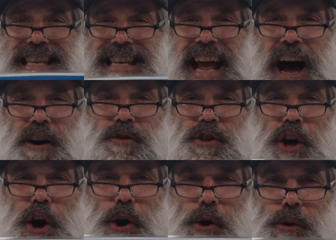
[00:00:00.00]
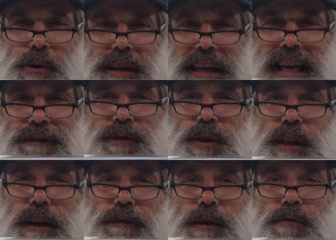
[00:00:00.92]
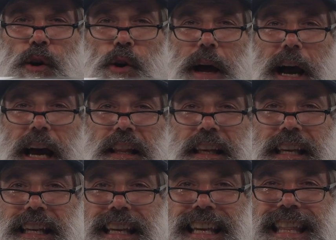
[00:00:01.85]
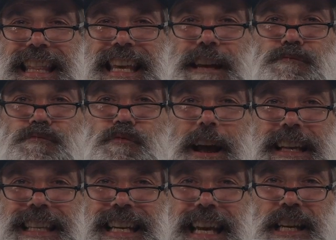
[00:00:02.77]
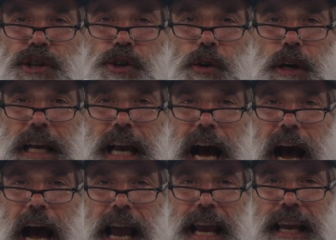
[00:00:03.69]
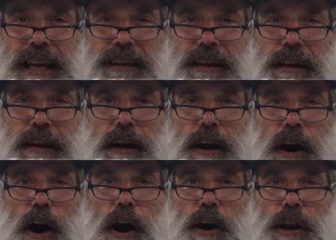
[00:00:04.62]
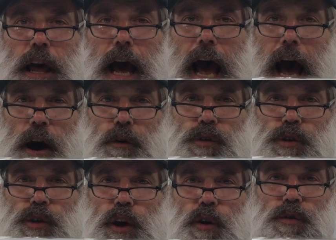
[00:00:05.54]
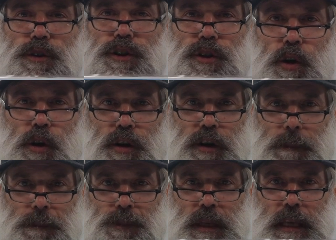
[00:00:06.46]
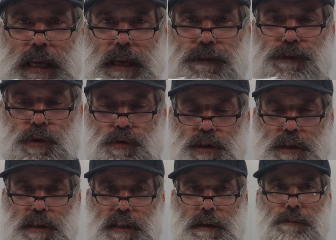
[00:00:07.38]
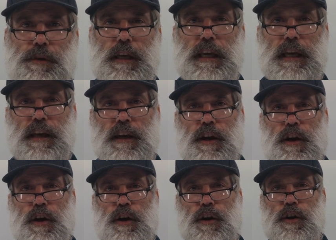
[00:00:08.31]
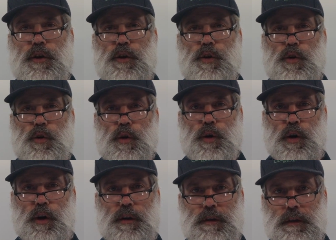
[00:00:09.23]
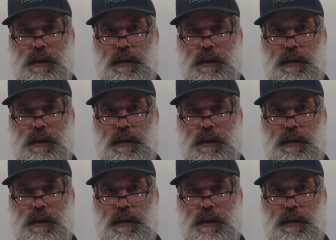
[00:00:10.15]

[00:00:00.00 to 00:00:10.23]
download, if you live in Rhode Island, the residential guide on how to go solar. If you just simply Google